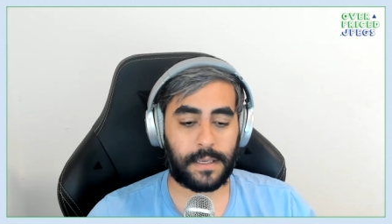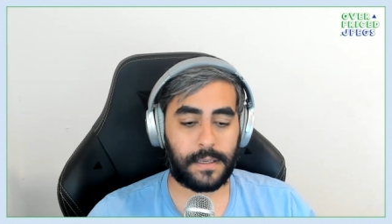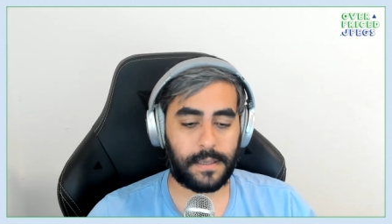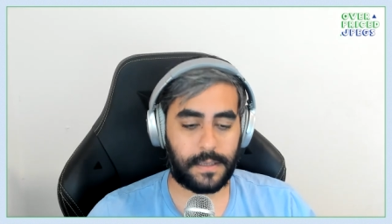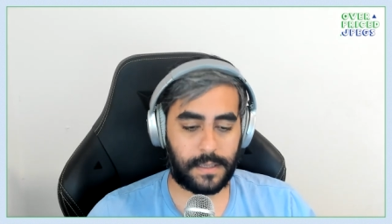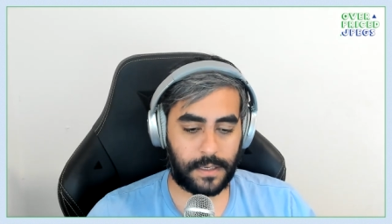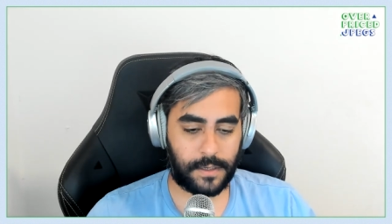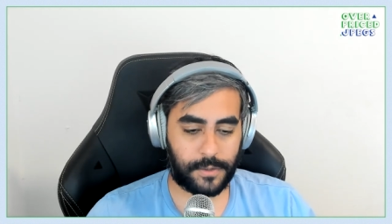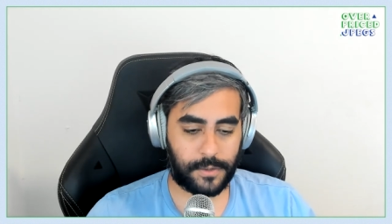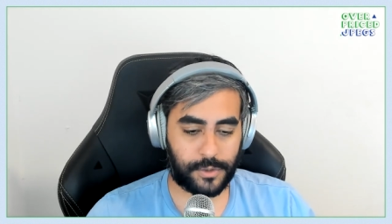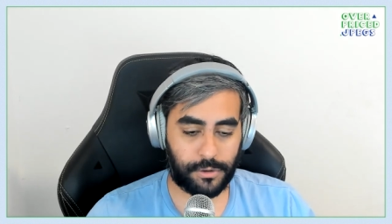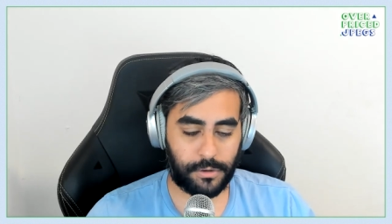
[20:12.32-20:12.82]

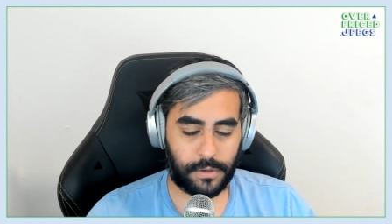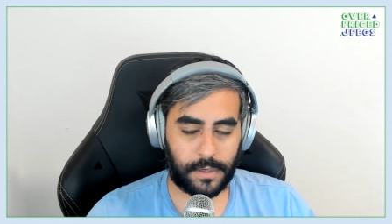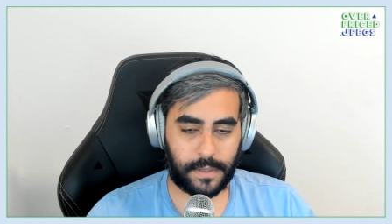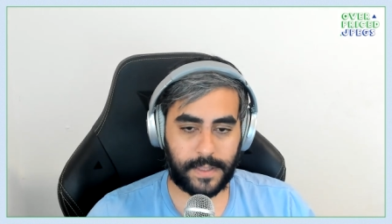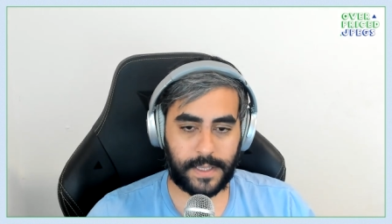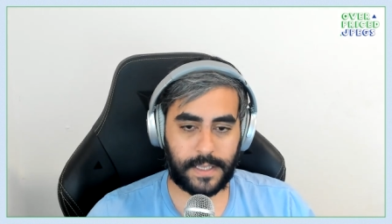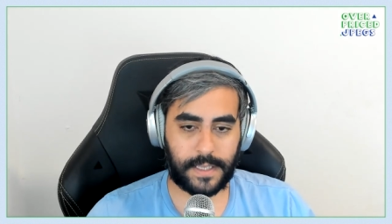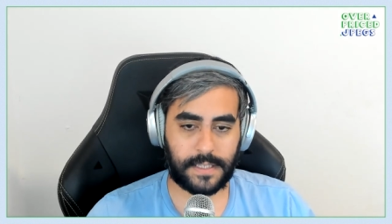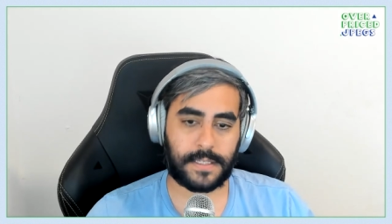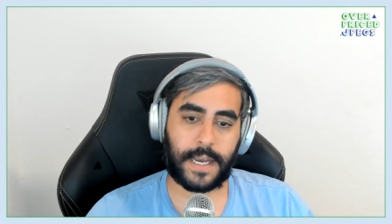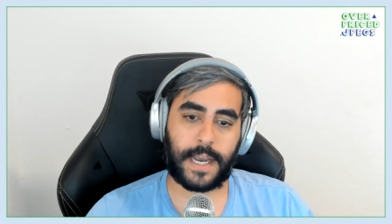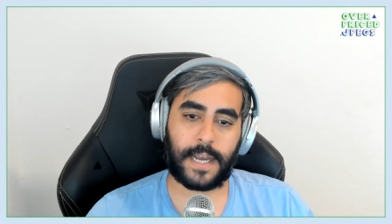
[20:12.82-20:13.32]
it, true to
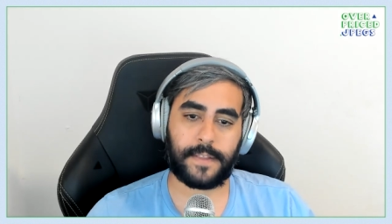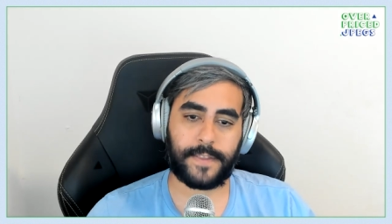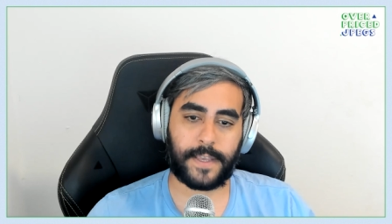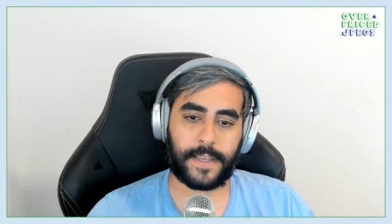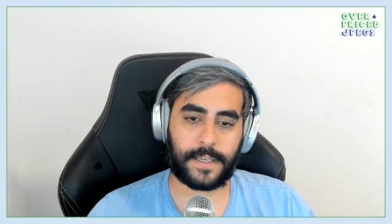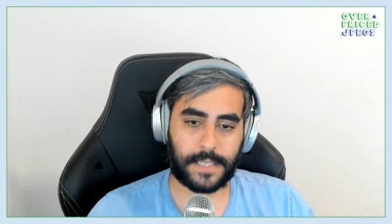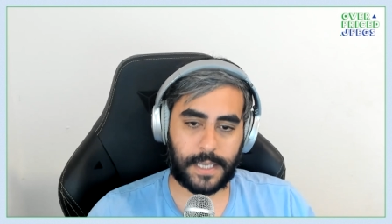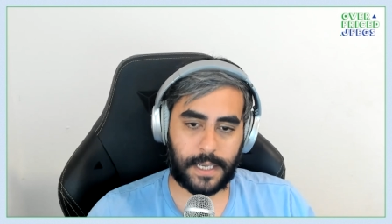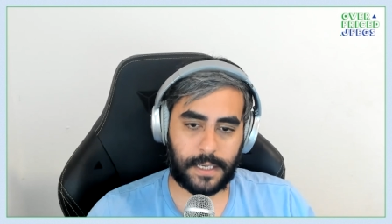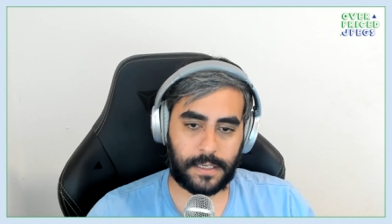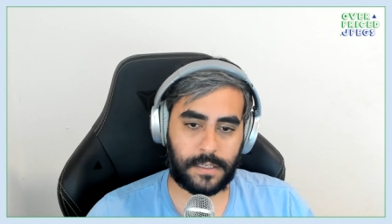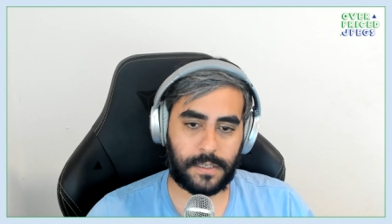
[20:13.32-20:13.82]
their style.
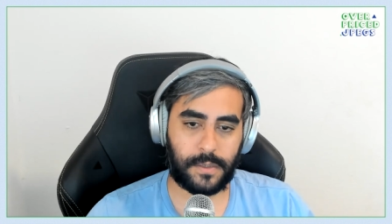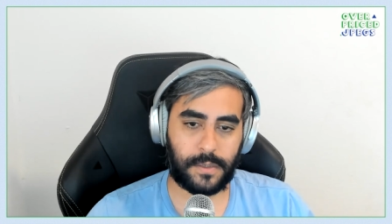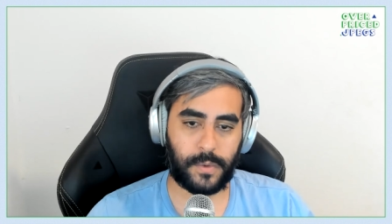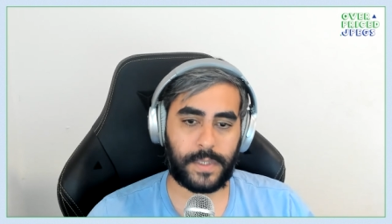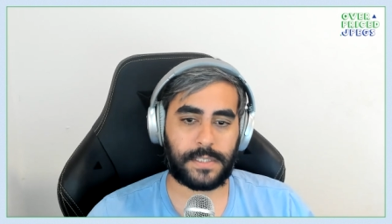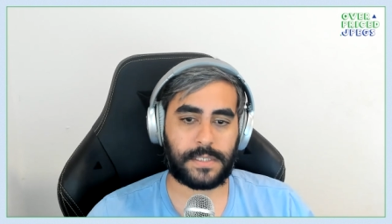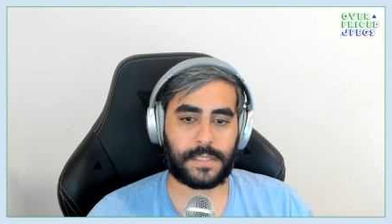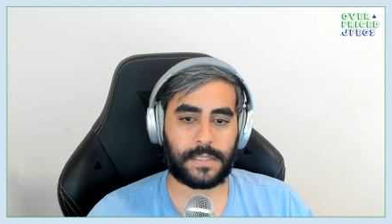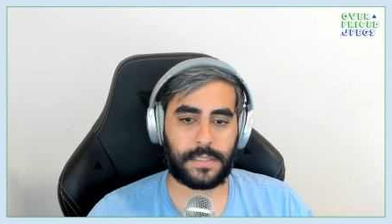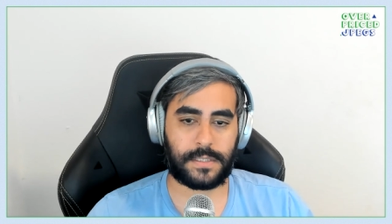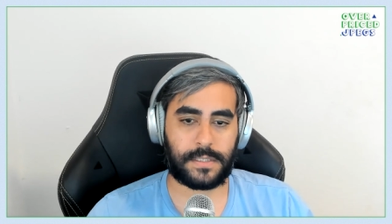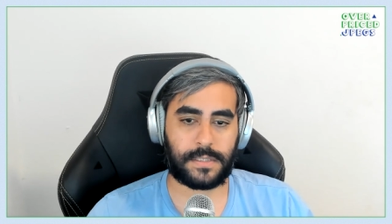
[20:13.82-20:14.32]
They take you
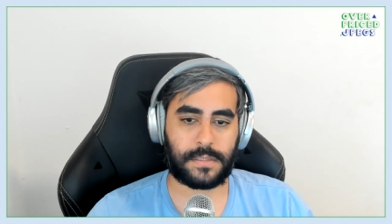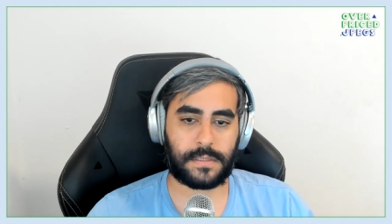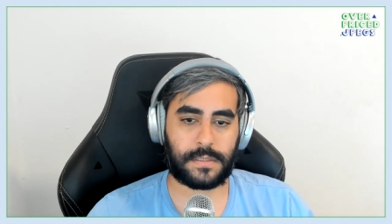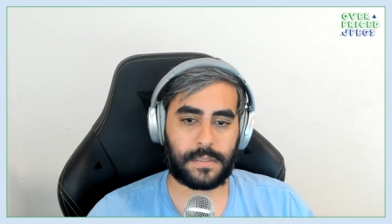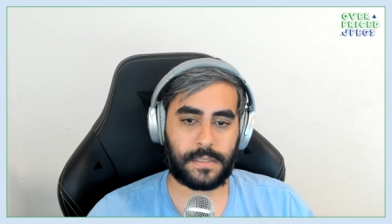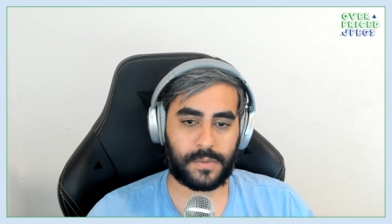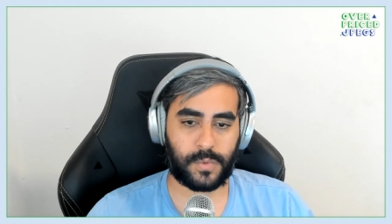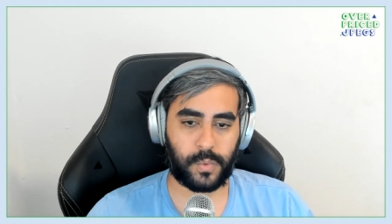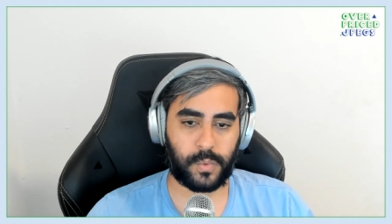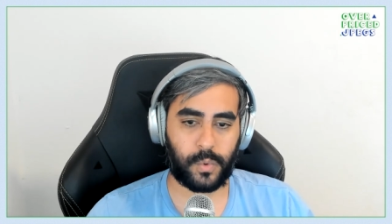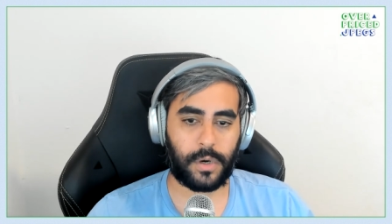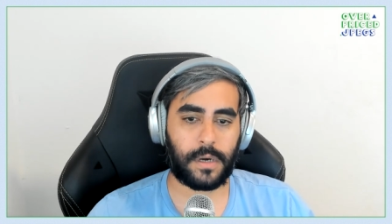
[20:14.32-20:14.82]
into this
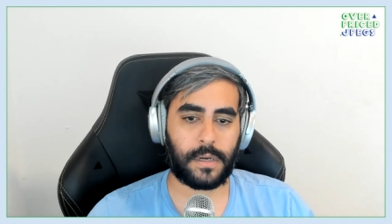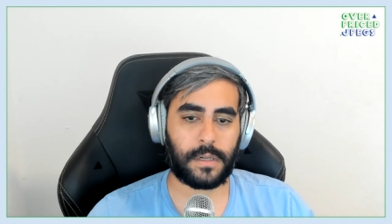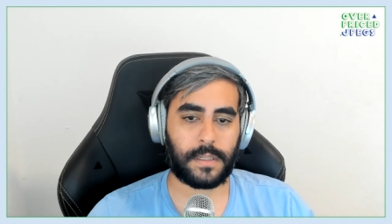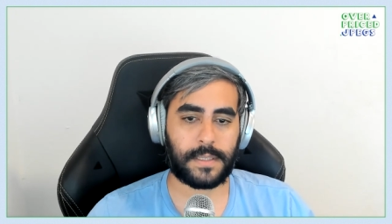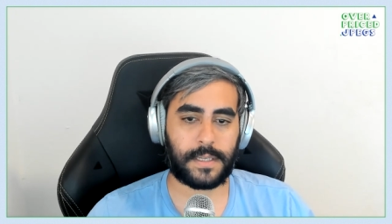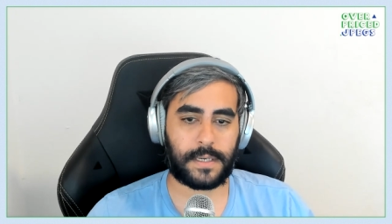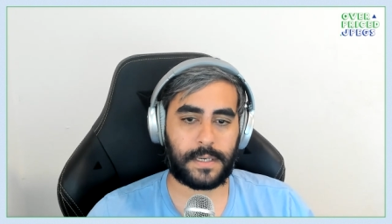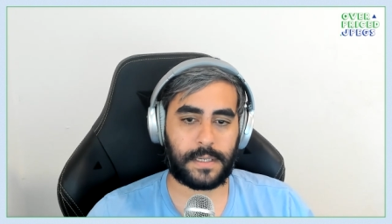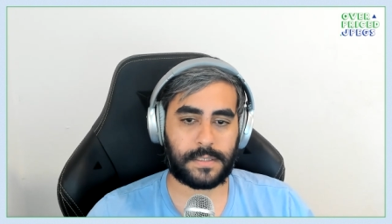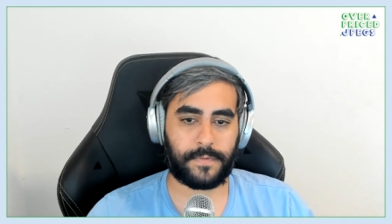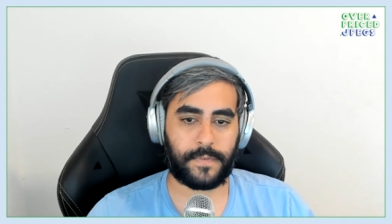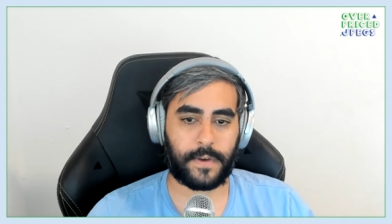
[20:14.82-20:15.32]
this
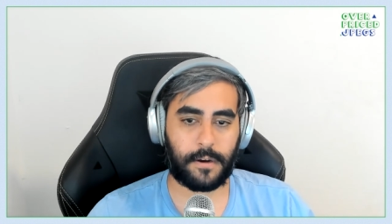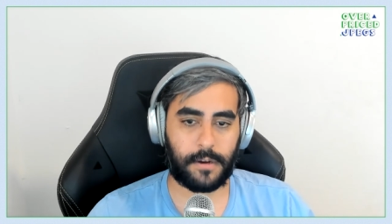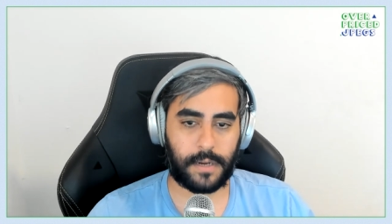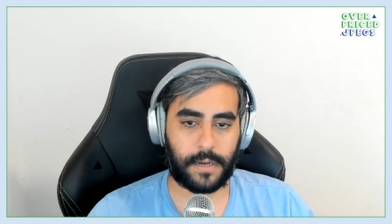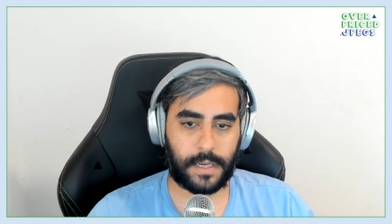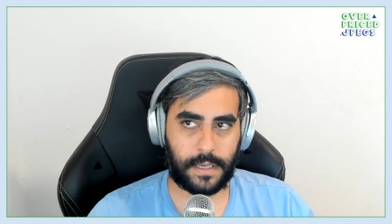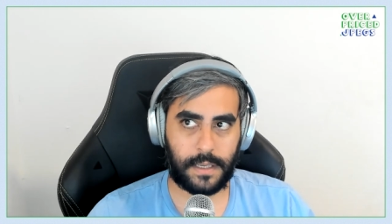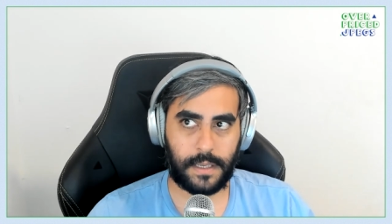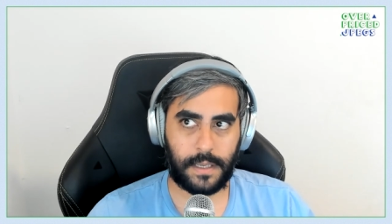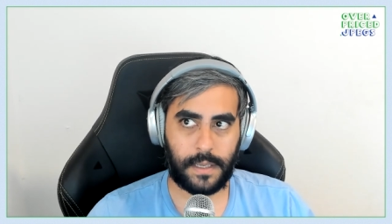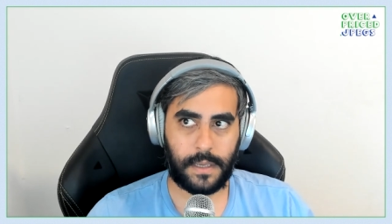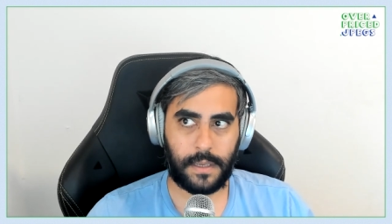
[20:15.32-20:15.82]
world and it's
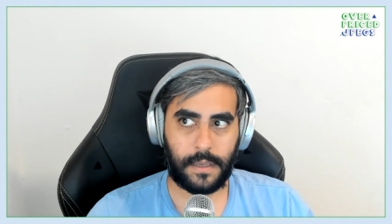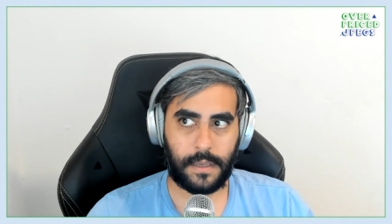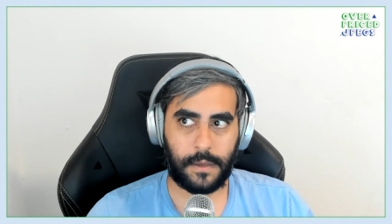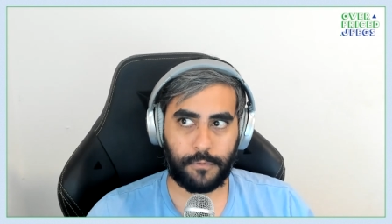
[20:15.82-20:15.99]
very